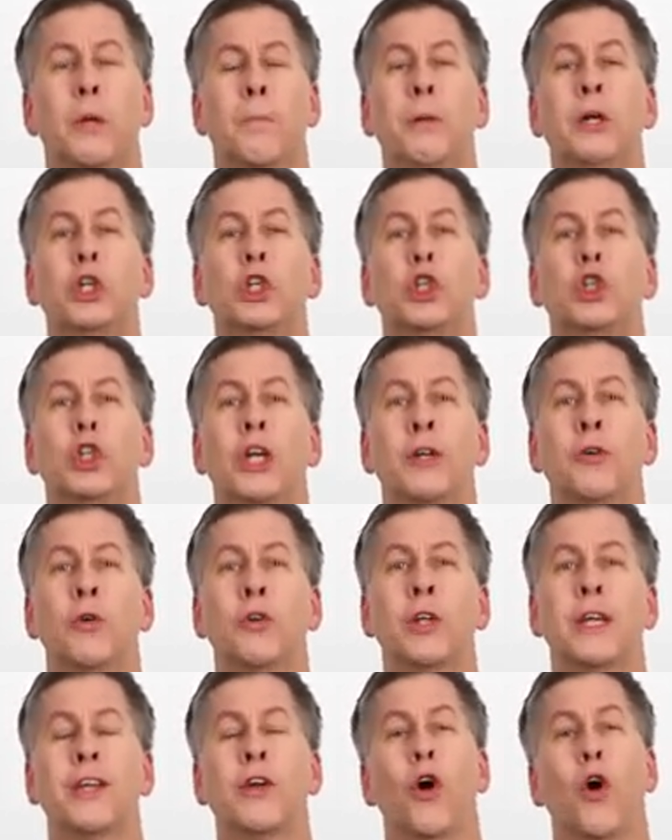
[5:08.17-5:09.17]
but
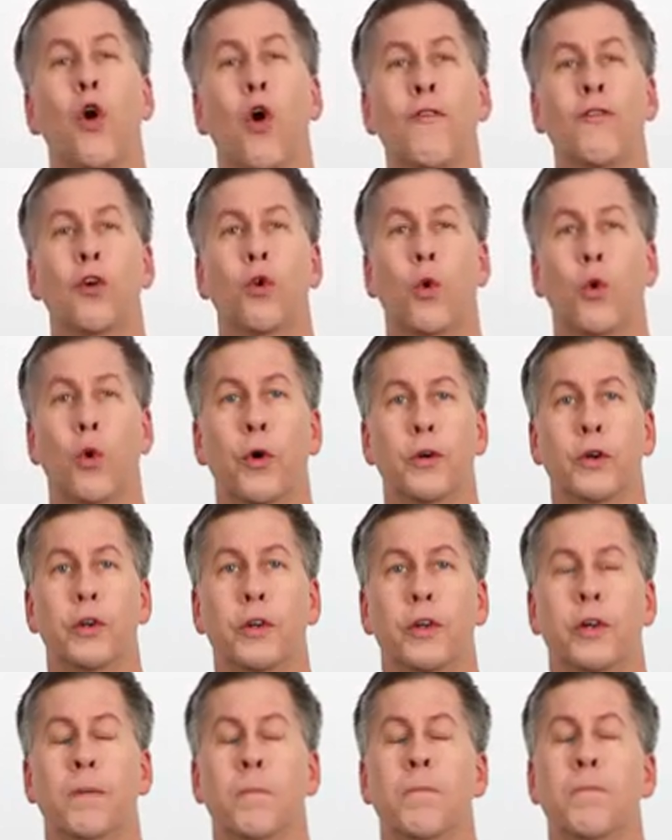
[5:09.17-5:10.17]
generally
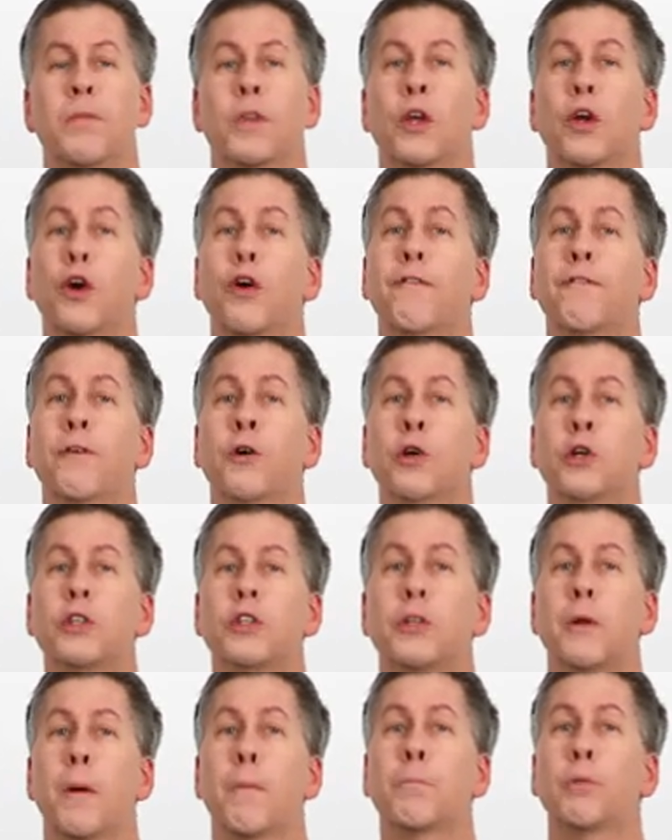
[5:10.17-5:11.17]
over-ordered.
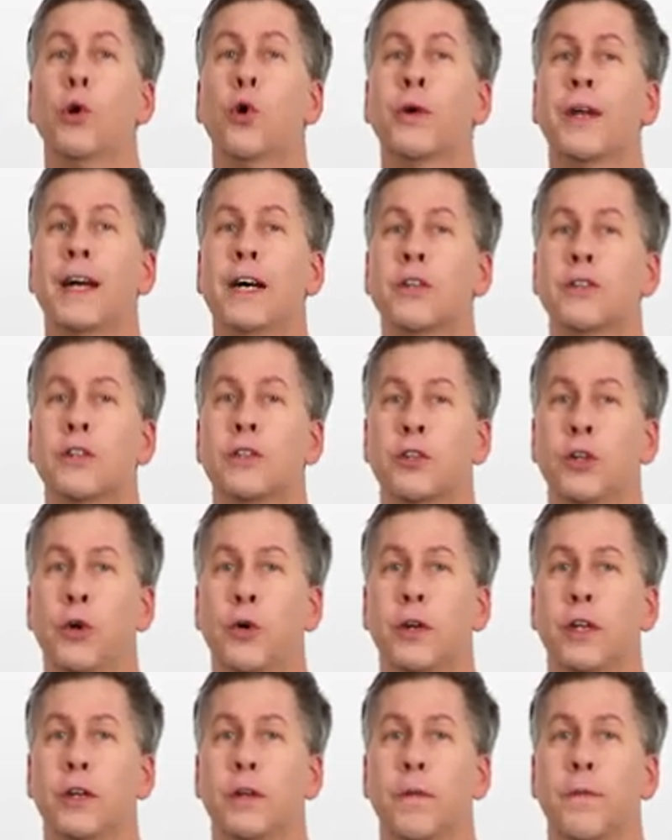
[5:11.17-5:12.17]
First,
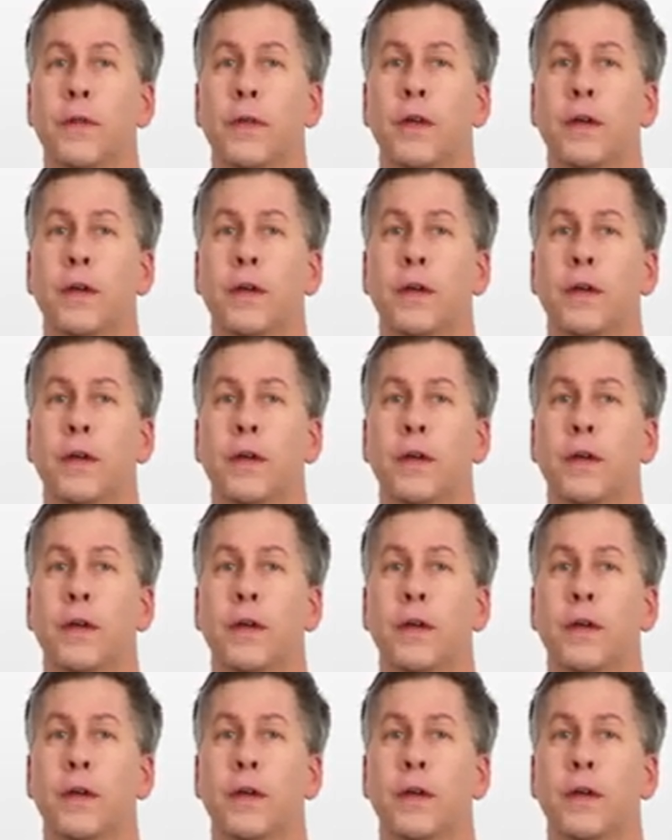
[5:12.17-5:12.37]
procalcitonin.